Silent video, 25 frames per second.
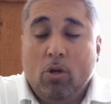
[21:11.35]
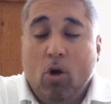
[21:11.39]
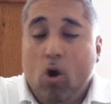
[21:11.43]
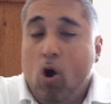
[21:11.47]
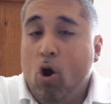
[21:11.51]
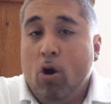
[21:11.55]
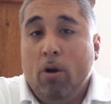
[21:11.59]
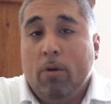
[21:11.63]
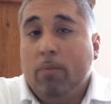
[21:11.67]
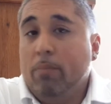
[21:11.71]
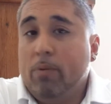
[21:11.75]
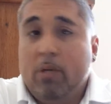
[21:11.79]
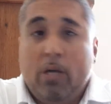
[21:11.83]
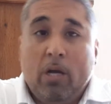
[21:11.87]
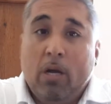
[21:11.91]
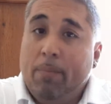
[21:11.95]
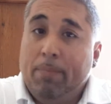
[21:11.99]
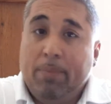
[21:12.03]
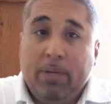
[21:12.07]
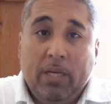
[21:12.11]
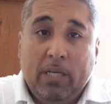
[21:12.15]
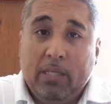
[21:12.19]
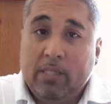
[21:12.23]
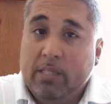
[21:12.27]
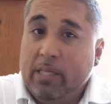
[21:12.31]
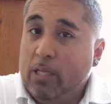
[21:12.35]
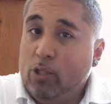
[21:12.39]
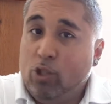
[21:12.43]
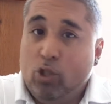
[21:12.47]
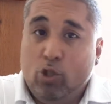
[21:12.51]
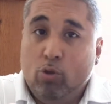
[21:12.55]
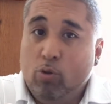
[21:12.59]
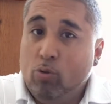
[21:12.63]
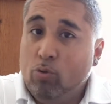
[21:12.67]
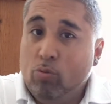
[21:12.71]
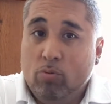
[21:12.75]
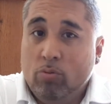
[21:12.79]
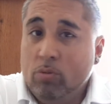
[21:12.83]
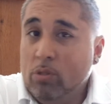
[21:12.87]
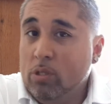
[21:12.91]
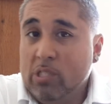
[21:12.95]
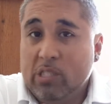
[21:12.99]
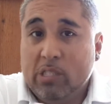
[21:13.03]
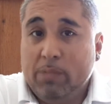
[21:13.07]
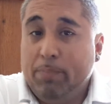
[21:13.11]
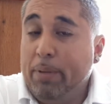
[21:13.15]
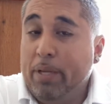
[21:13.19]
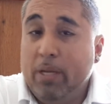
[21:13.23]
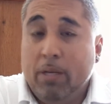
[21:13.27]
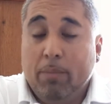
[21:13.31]
aren't companies that you
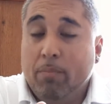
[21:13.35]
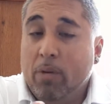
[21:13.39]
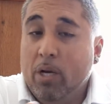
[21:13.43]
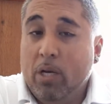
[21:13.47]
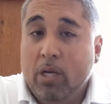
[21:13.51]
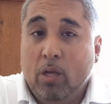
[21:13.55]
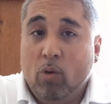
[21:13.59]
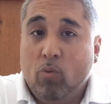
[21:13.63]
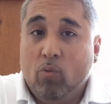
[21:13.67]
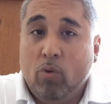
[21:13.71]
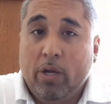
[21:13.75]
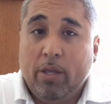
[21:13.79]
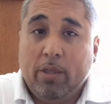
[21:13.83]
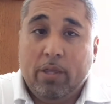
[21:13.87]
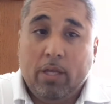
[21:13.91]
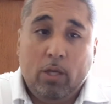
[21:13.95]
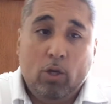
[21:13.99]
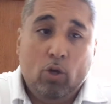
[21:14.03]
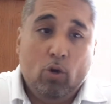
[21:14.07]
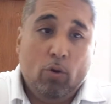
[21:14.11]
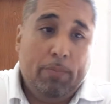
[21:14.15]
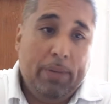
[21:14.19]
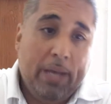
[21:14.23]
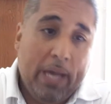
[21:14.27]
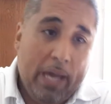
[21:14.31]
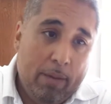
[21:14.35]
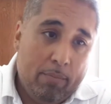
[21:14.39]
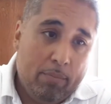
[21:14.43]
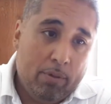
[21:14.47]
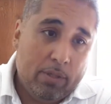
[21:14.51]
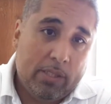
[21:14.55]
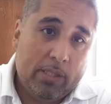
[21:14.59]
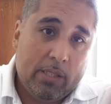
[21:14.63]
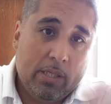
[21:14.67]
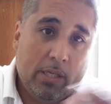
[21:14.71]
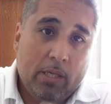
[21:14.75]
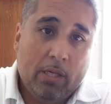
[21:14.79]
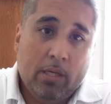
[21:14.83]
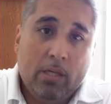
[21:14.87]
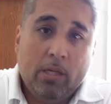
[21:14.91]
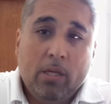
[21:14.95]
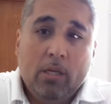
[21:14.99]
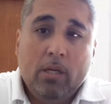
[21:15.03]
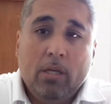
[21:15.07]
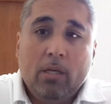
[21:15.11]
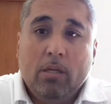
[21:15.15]
spend money with, and you'll be able to,